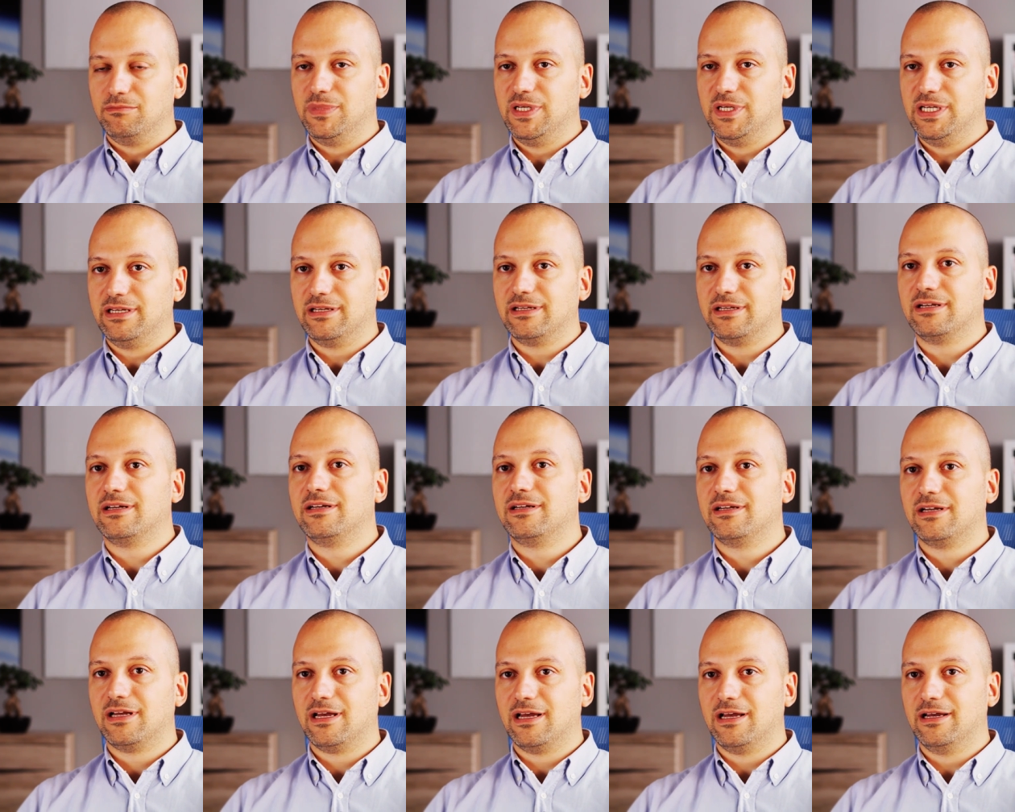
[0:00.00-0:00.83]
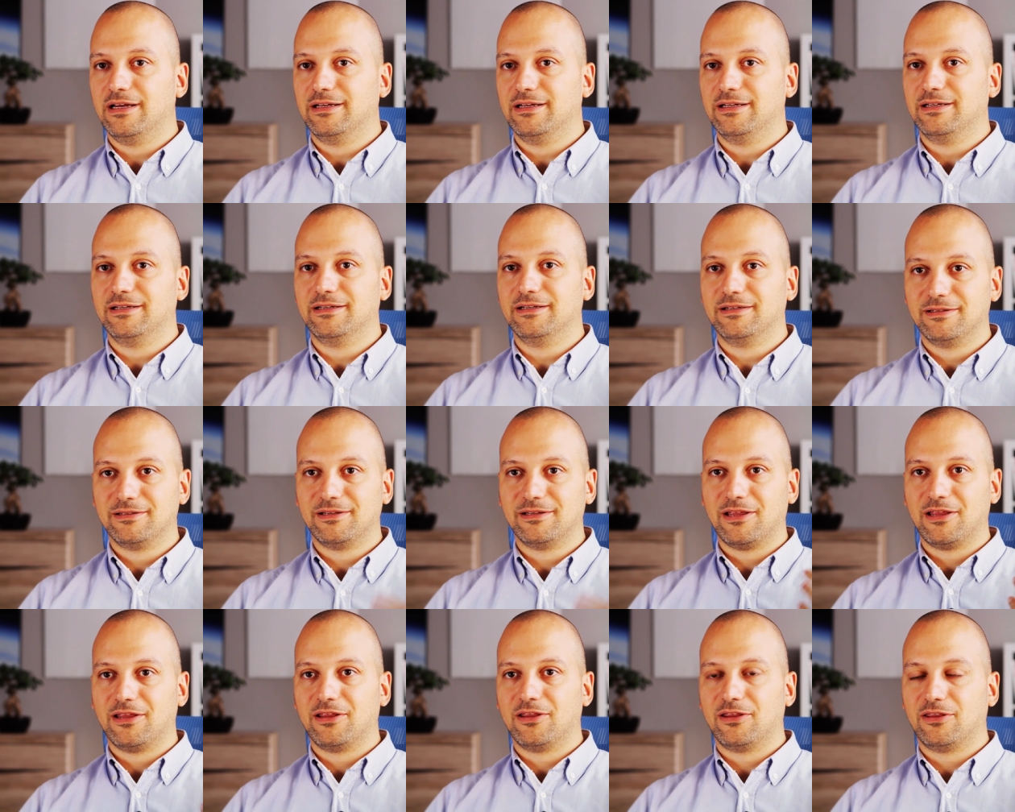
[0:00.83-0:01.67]
being uh,
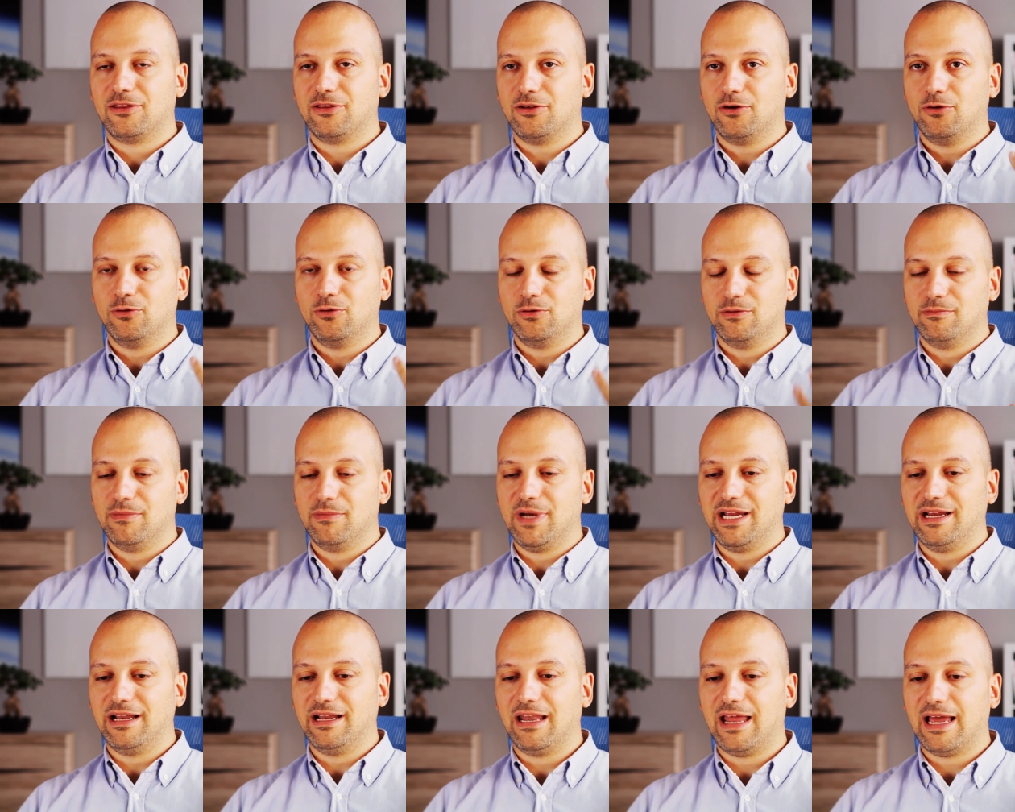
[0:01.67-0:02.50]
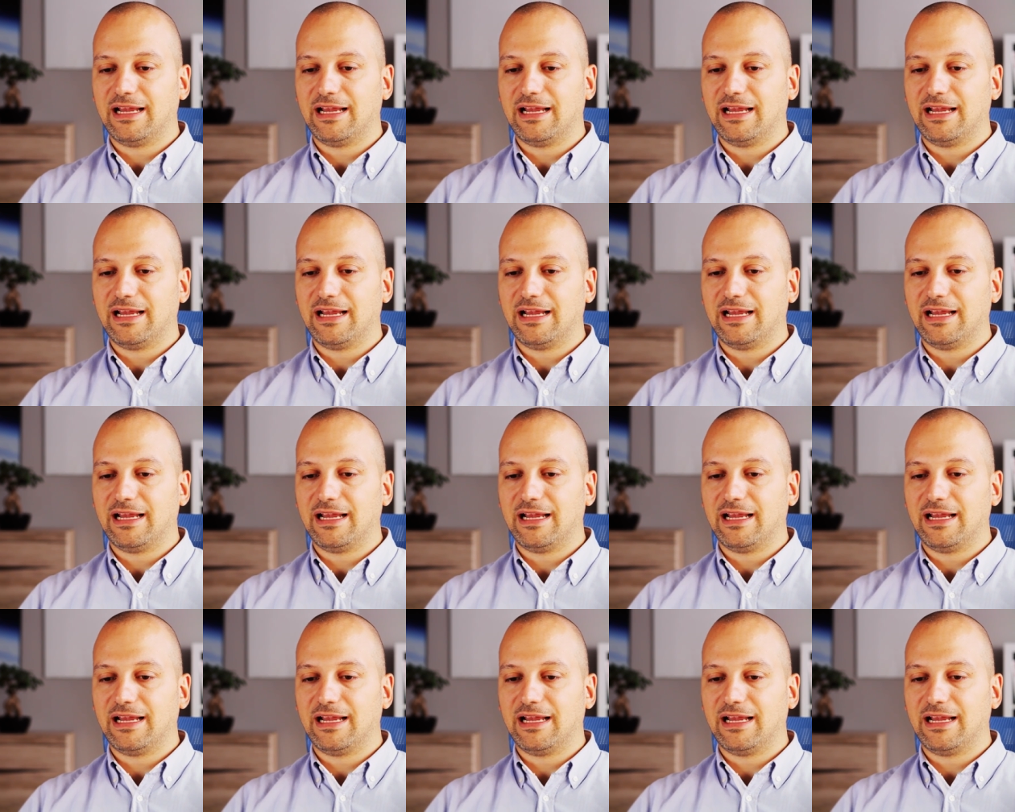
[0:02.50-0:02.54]
thrown by a